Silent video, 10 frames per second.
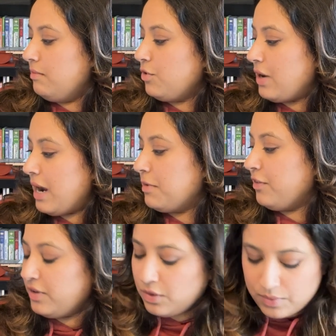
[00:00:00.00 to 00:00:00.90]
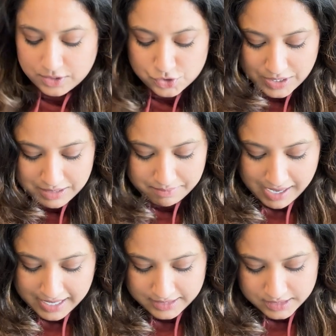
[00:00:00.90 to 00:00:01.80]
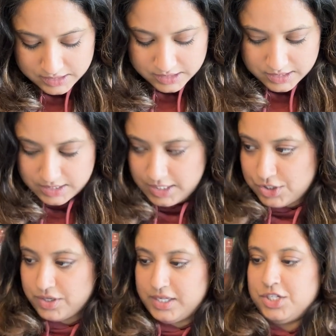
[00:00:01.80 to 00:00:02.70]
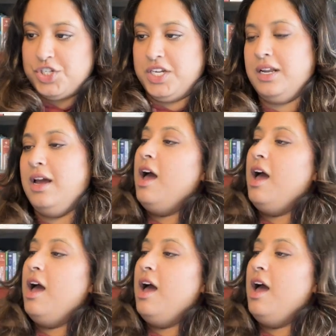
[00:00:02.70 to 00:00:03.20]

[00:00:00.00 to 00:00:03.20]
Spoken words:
grammar for the Well-Trained Mind. This is the teacher edition.